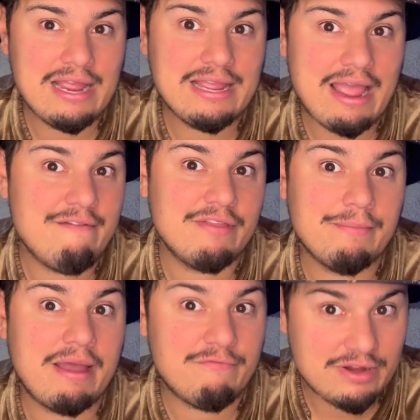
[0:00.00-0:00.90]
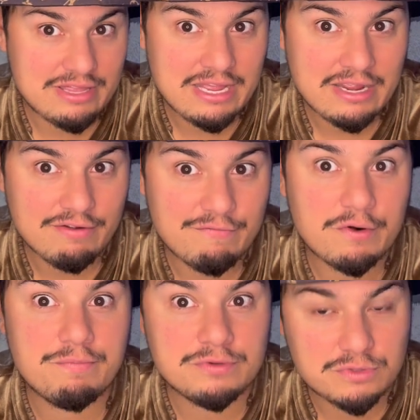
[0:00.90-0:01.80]
gave them everything
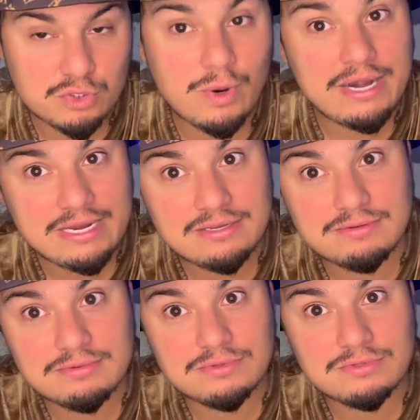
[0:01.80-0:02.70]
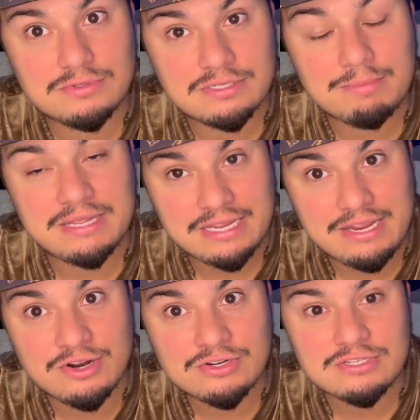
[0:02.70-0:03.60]
for 20-something
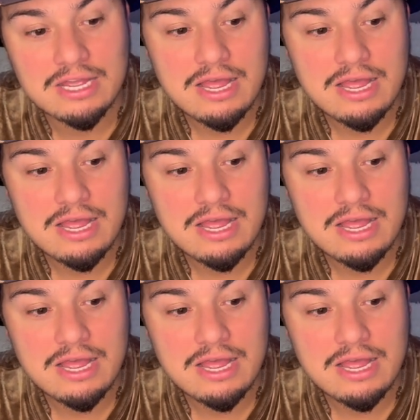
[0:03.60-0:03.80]
years.